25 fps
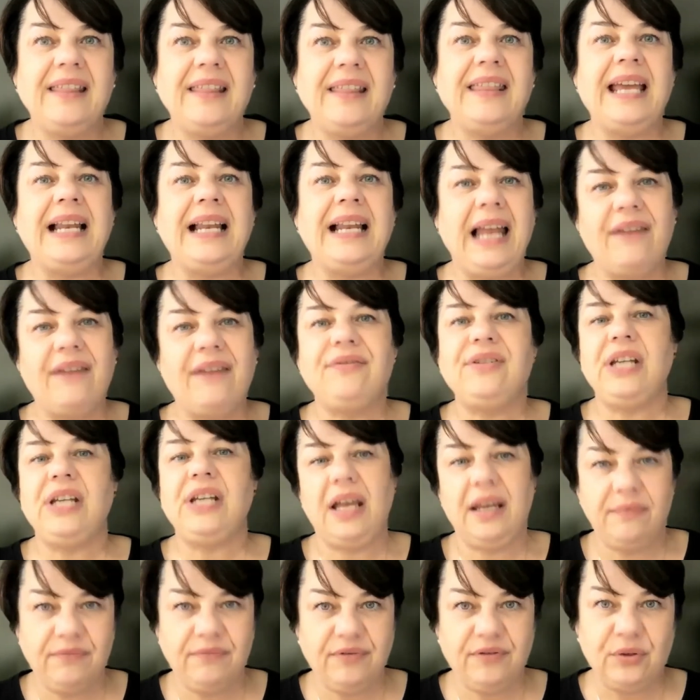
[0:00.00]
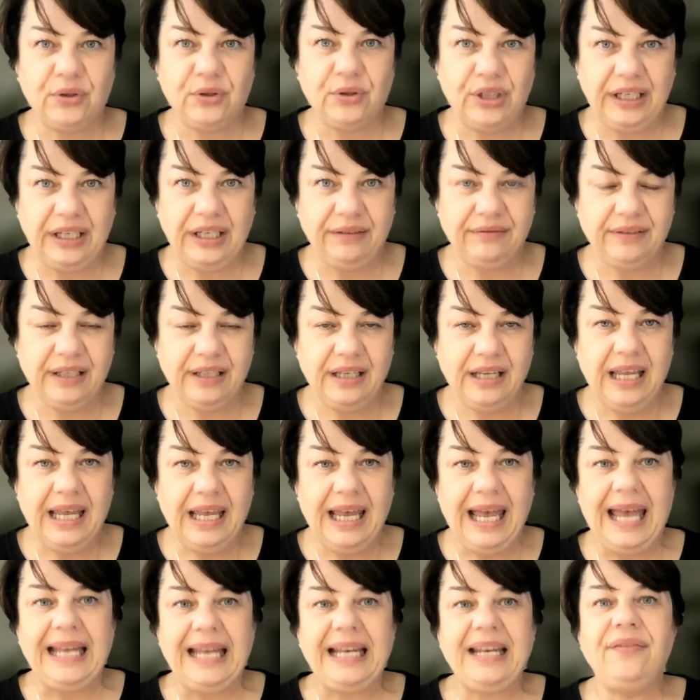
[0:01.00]
they'll have time for you.
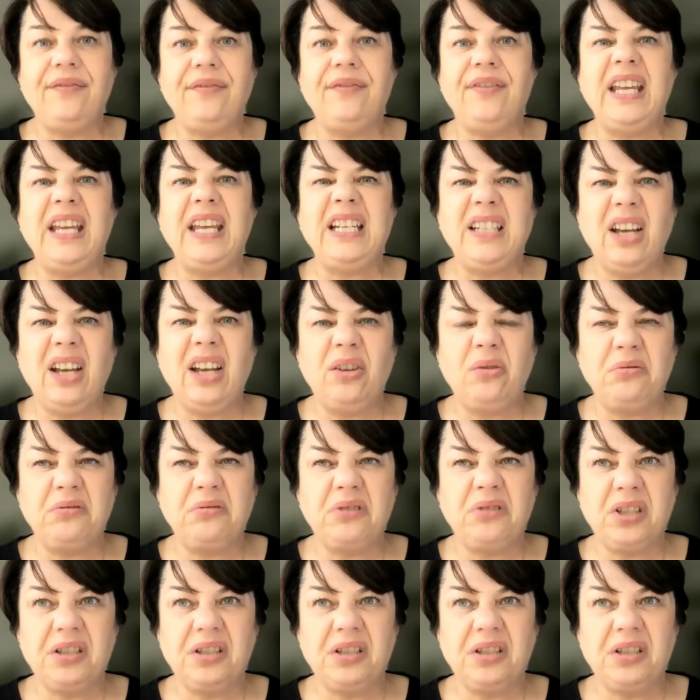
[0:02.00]
And if they don't,